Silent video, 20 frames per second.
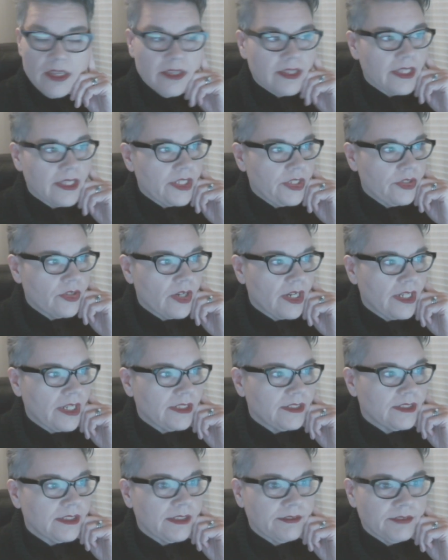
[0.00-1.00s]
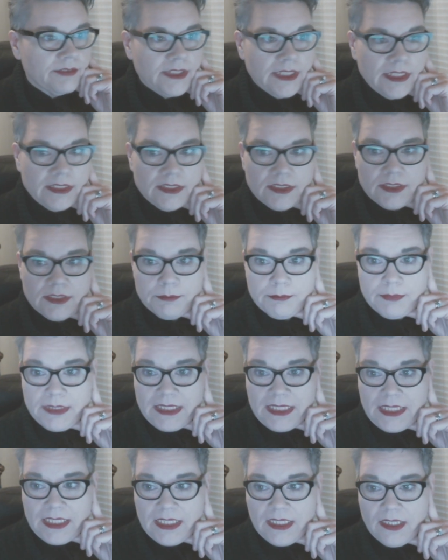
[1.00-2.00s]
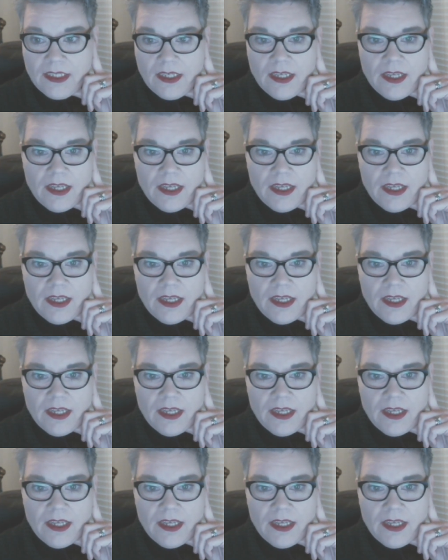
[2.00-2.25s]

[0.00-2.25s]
that you guys have sent to me.